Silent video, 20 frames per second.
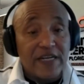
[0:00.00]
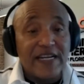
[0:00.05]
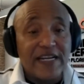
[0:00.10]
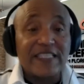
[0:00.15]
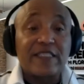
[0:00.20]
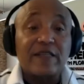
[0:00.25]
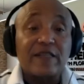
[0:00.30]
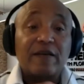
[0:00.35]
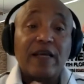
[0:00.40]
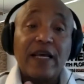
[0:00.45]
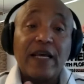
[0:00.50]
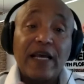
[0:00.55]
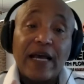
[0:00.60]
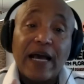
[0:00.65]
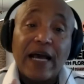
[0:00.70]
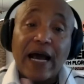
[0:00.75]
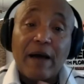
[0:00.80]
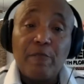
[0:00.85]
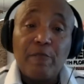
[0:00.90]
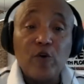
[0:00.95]
That's
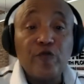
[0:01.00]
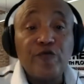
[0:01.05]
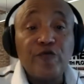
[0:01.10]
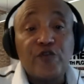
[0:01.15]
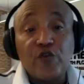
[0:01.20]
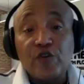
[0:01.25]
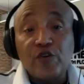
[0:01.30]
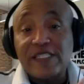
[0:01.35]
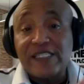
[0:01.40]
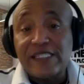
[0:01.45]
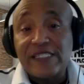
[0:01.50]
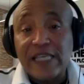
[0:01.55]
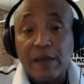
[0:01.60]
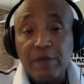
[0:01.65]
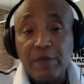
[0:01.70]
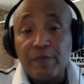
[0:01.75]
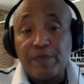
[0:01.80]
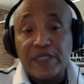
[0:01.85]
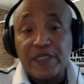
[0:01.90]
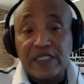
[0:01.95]
I moved to a
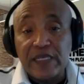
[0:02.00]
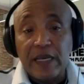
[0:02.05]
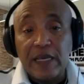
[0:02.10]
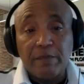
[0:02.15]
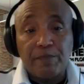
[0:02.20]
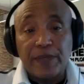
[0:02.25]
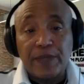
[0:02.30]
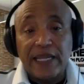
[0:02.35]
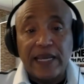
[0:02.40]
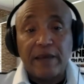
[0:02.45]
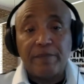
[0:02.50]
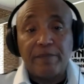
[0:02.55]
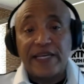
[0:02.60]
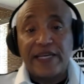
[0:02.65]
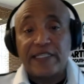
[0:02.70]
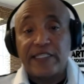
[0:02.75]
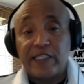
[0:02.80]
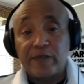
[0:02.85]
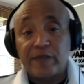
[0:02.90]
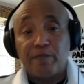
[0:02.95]
70%
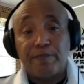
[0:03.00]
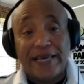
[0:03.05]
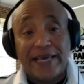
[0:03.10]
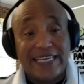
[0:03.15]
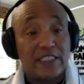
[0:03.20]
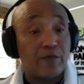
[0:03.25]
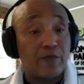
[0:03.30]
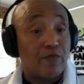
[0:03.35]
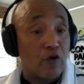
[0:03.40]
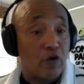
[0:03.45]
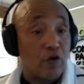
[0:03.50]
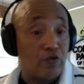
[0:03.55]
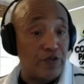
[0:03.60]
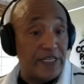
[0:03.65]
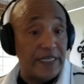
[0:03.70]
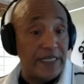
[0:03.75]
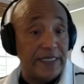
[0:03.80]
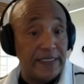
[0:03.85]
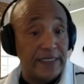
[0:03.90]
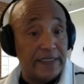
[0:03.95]
plant-based
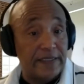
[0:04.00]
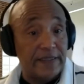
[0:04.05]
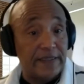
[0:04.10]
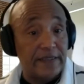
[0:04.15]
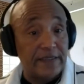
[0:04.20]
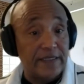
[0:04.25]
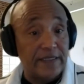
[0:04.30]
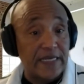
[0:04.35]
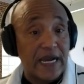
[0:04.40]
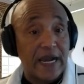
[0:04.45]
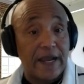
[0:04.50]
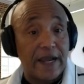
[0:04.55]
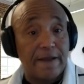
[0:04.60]
protein diet.